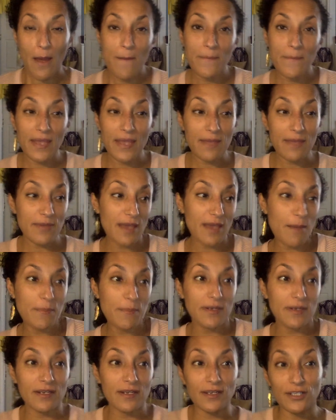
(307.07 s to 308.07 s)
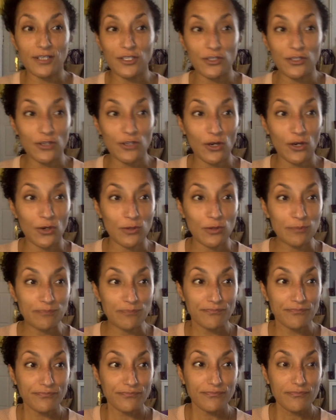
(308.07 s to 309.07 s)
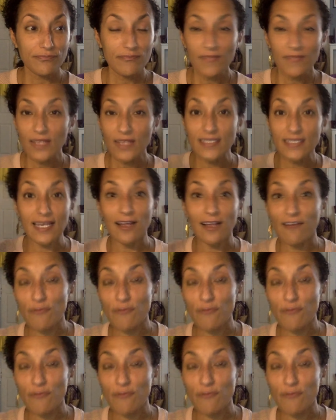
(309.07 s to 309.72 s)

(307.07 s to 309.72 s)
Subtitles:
Maybe I'm going to, tell